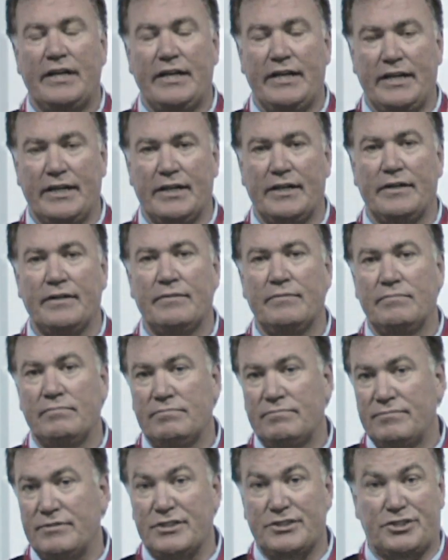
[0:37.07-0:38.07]
in
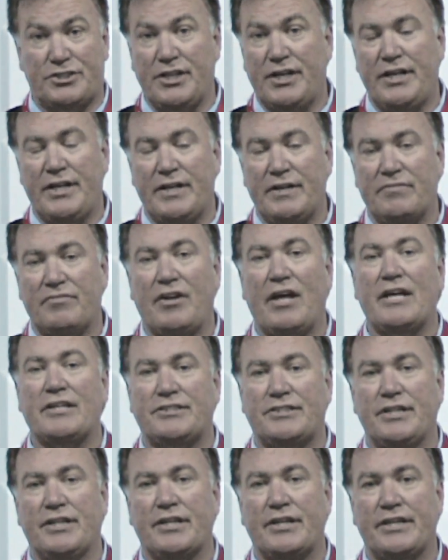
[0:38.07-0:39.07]
the city of
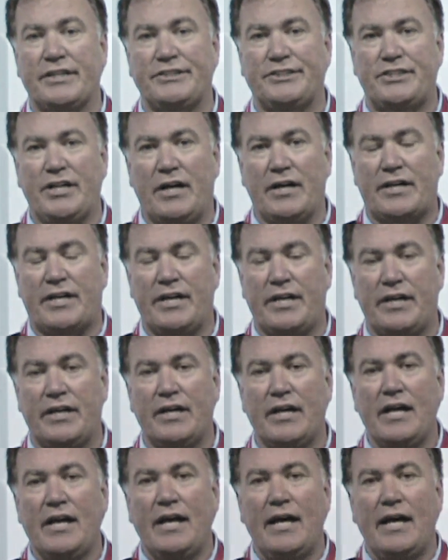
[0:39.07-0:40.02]
Lexington, Kentucky?